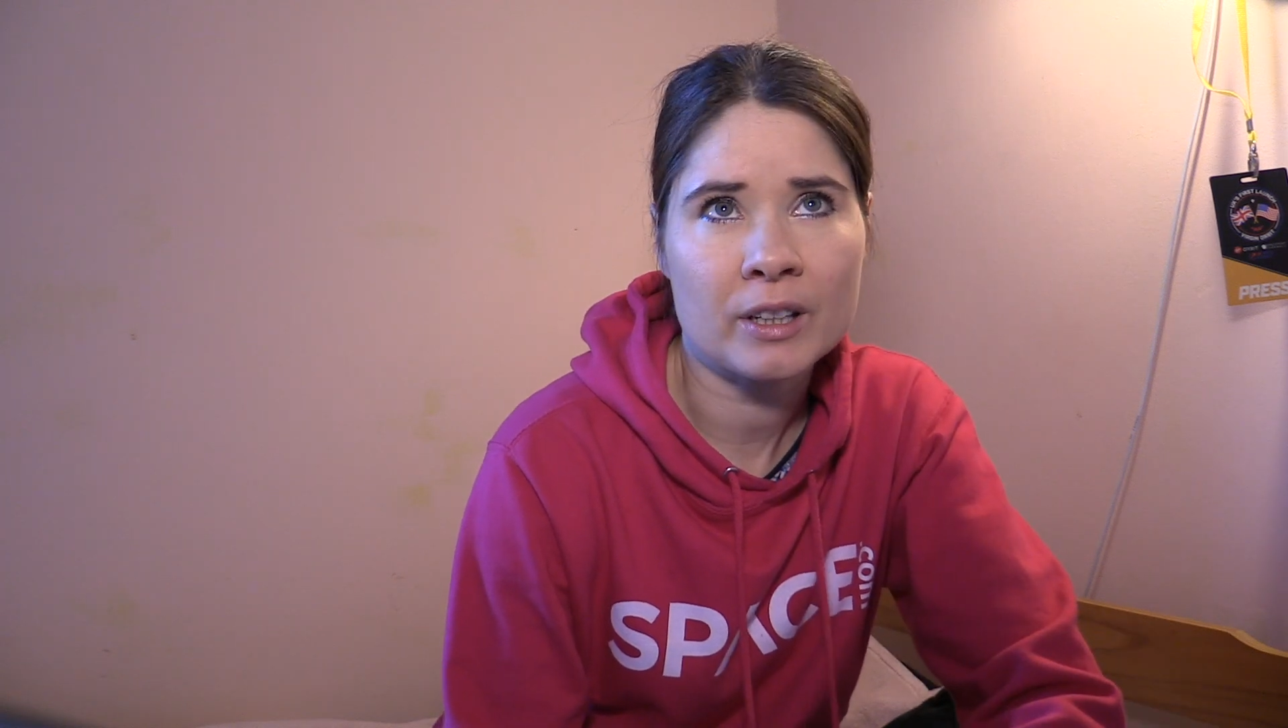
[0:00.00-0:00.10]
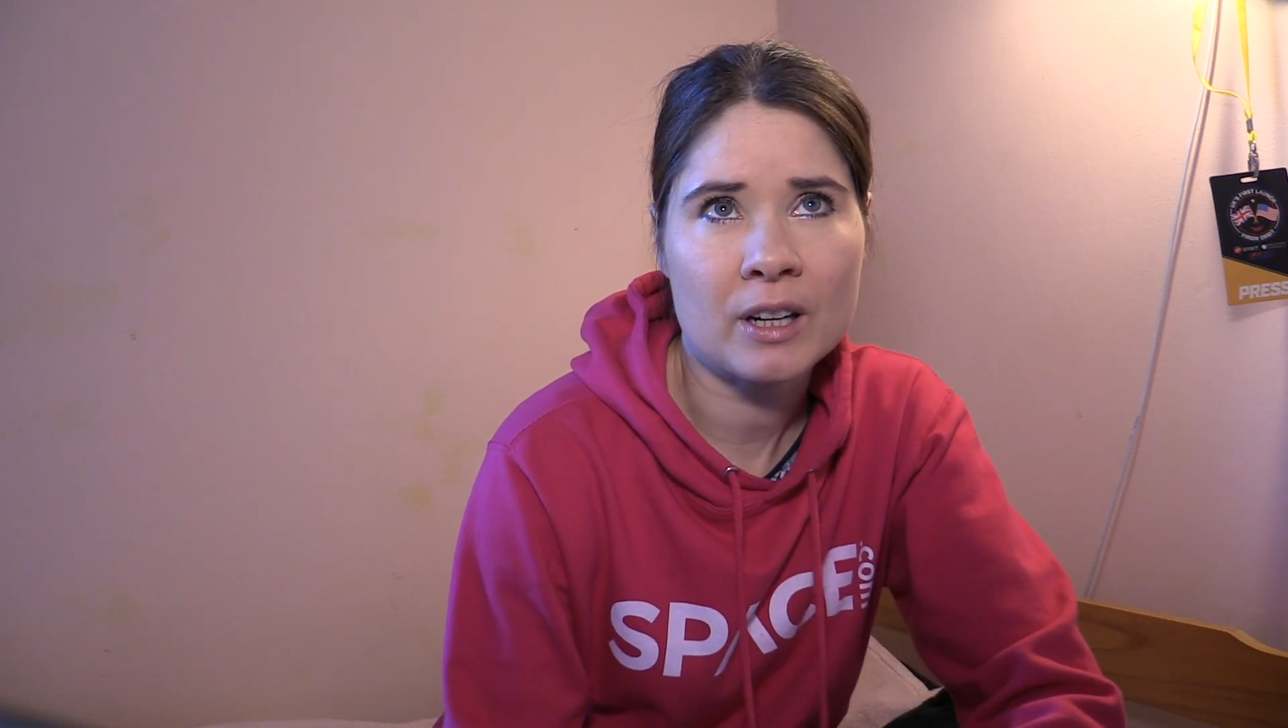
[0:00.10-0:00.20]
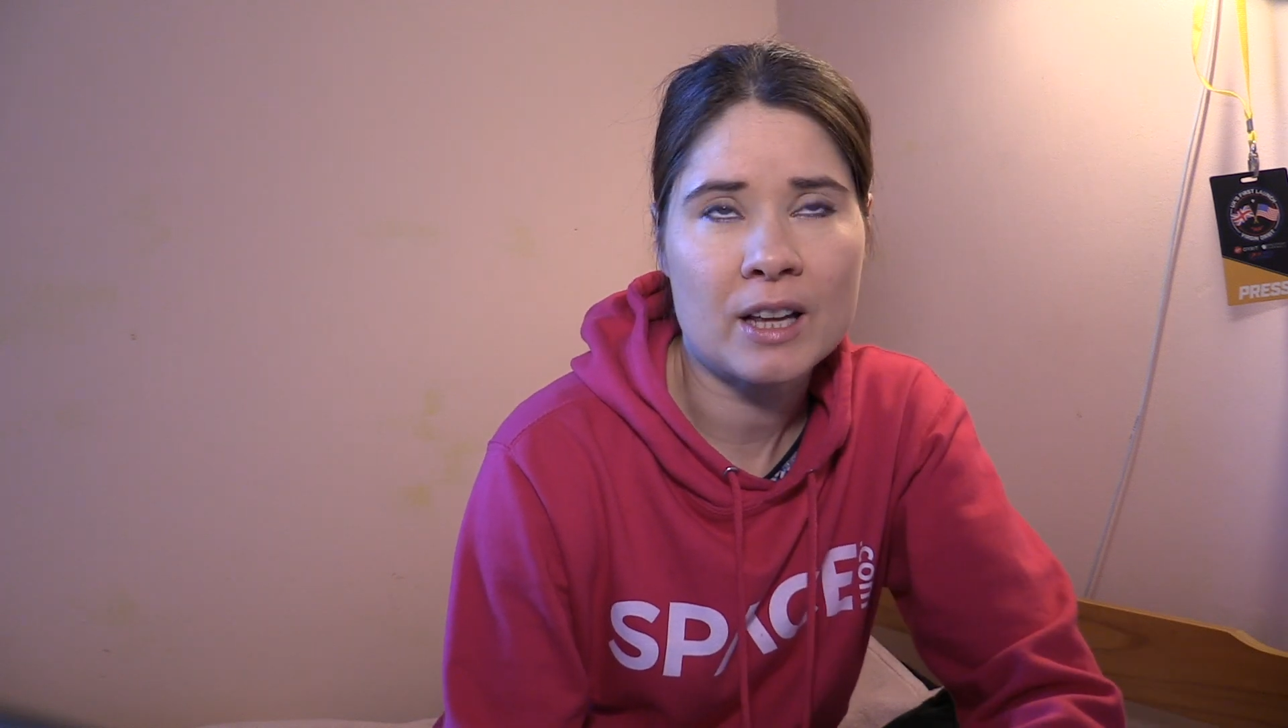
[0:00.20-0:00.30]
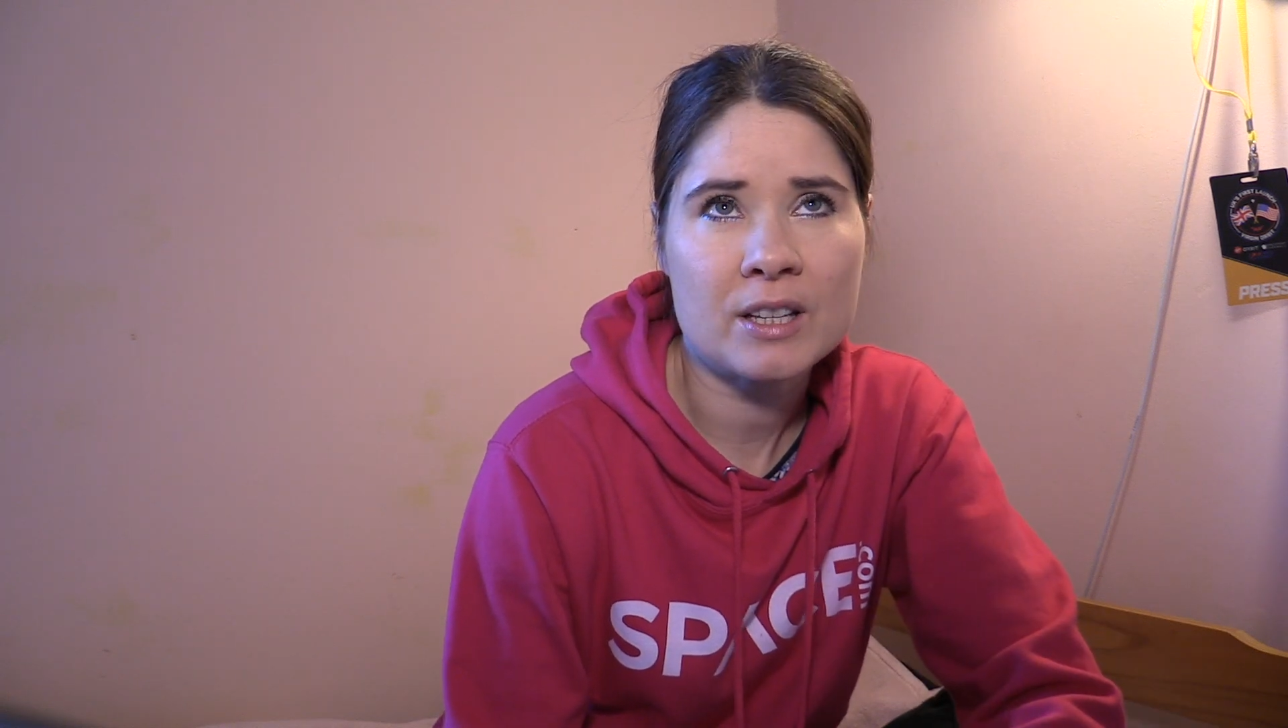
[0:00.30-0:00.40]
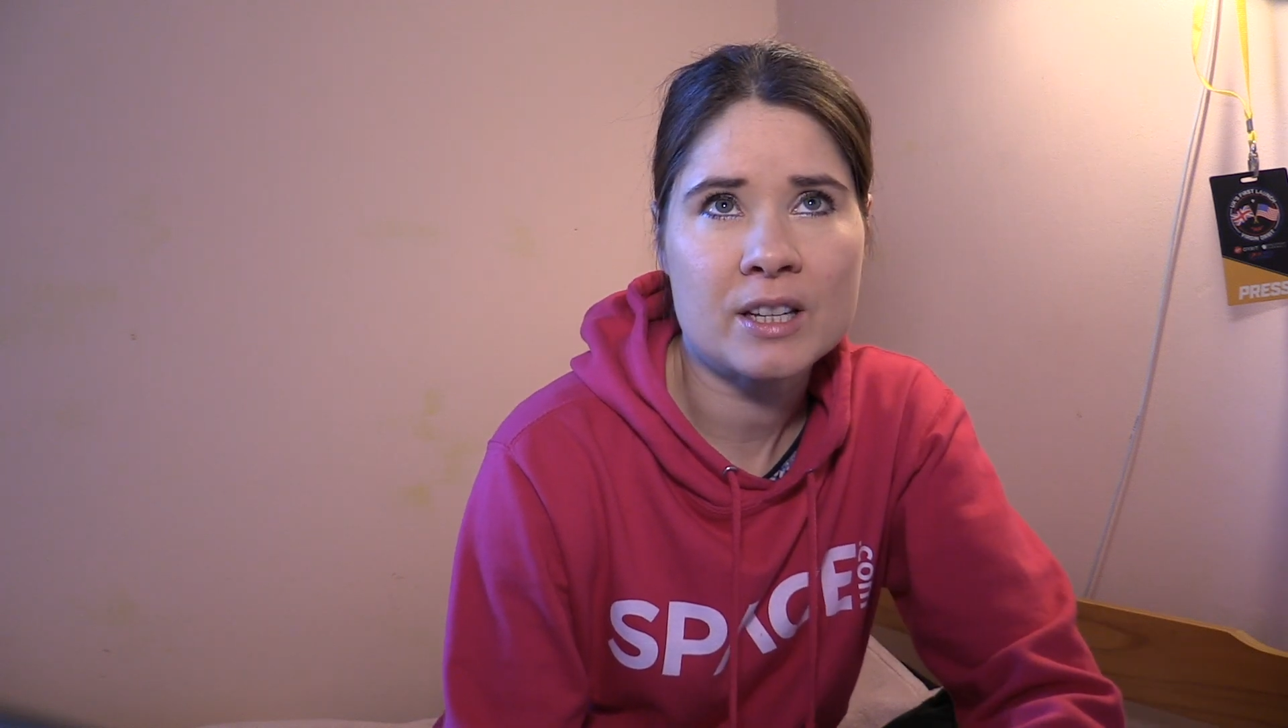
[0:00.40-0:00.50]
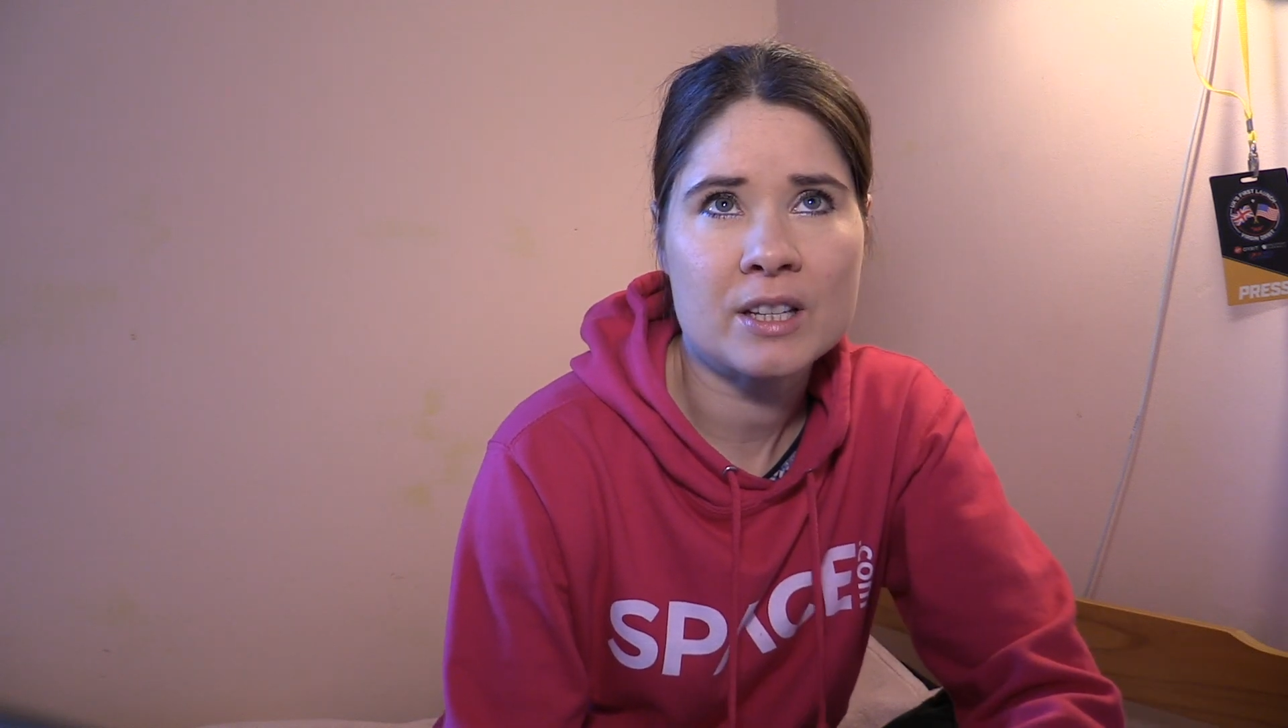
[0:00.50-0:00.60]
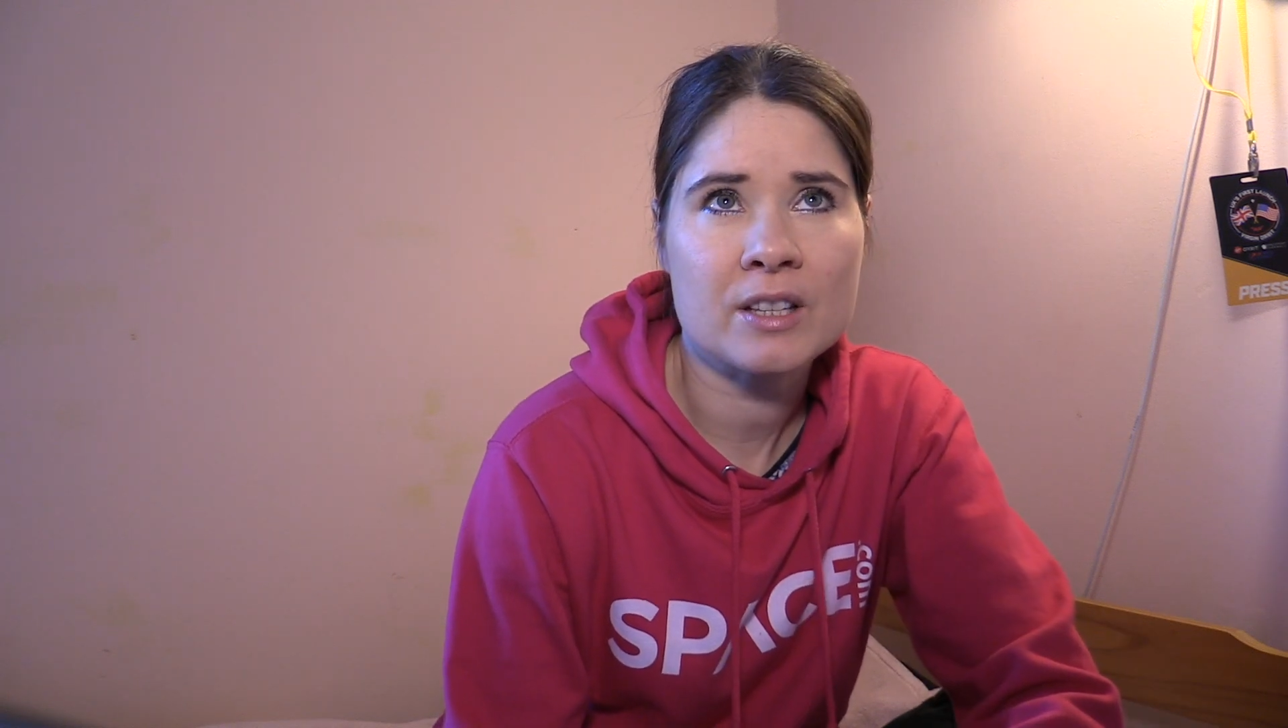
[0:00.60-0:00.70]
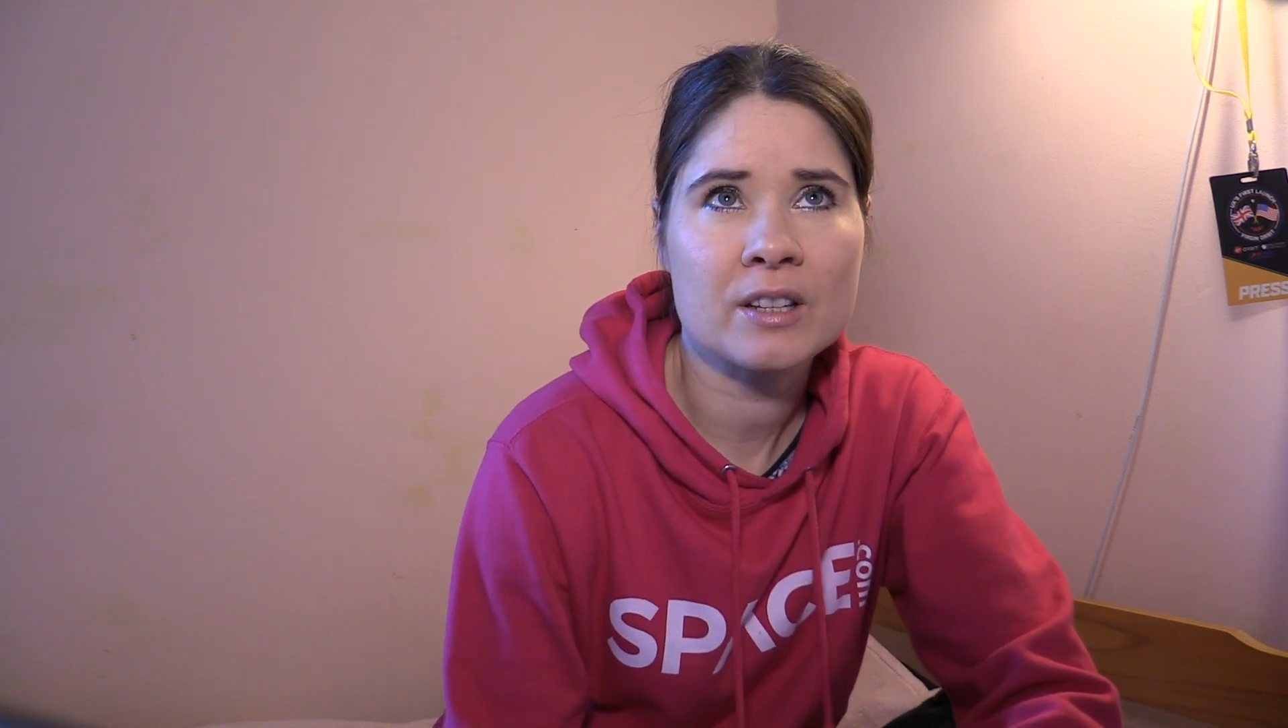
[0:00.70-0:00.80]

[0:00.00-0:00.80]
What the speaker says: the classes.